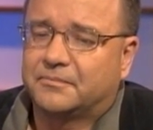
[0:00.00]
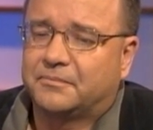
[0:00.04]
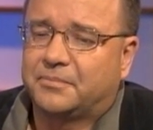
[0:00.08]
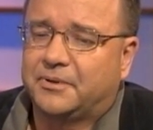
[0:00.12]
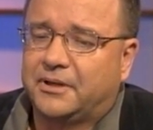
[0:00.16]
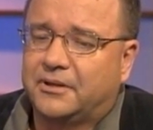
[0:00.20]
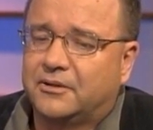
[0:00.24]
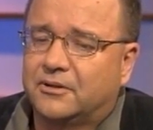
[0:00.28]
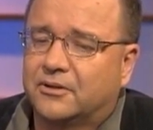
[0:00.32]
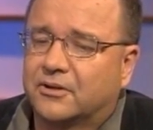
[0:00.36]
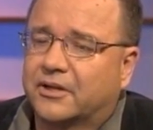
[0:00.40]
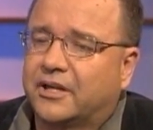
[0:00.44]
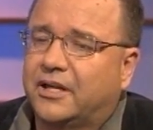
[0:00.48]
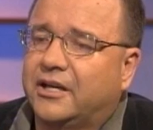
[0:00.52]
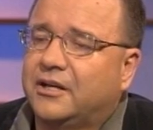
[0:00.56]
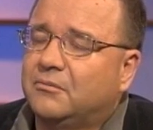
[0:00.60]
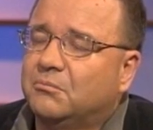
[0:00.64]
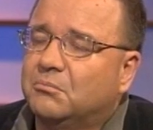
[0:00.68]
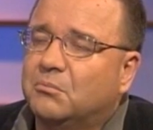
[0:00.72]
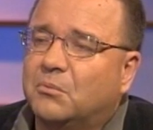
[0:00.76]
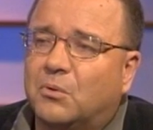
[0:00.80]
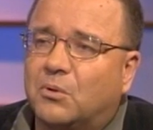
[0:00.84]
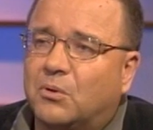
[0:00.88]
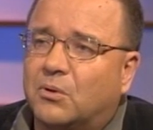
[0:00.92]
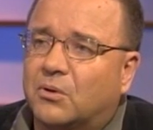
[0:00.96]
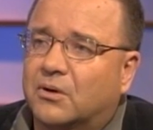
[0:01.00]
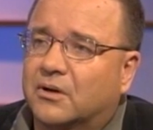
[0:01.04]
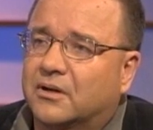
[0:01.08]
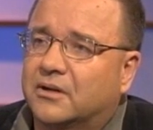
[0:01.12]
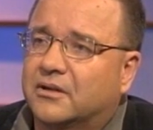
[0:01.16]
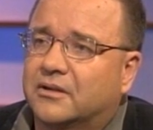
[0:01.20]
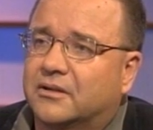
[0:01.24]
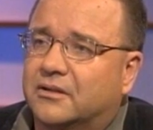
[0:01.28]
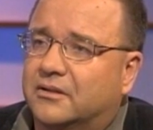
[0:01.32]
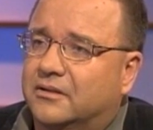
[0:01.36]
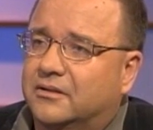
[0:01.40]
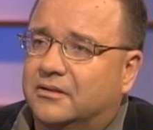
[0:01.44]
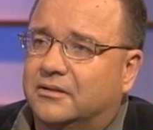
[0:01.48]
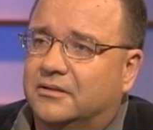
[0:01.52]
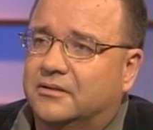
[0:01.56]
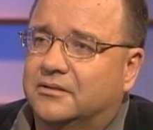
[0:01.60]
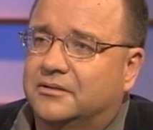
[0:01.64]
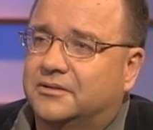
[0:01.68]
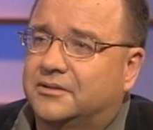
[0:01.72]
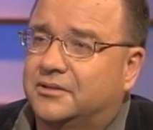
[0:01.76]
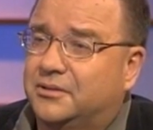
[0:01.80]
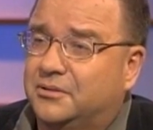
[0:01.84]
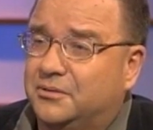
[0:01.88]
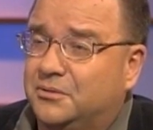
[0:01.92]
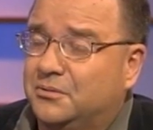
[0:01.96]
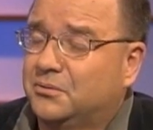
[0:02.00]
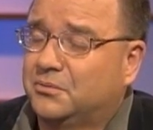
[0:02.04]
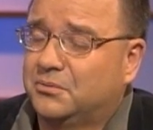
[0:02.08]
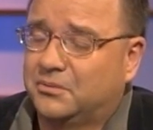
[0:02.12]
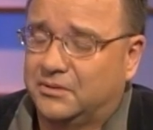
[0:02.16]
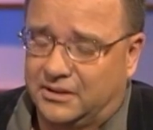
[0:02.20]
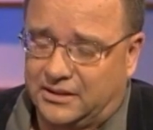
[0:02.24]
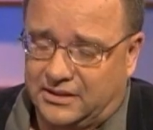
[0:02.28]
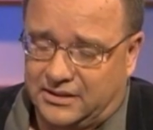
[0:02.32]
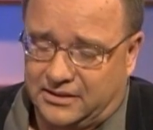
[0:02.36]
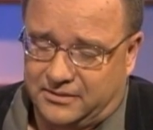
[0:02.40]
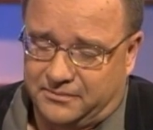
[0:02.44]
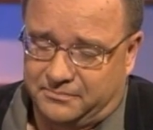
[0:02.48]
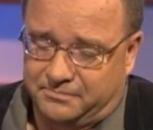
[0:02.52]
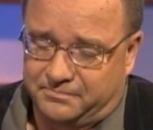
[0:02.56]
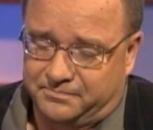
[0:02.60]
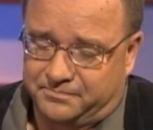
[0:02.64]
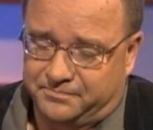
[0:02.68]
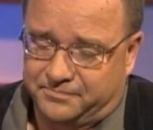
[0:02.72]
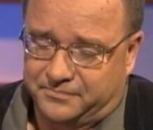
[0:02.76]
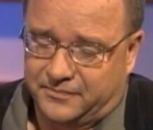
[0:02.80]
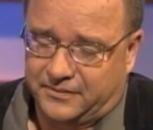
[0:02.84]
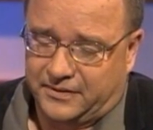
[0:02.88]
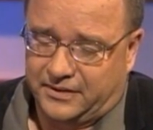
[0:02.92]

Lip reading: be looking more to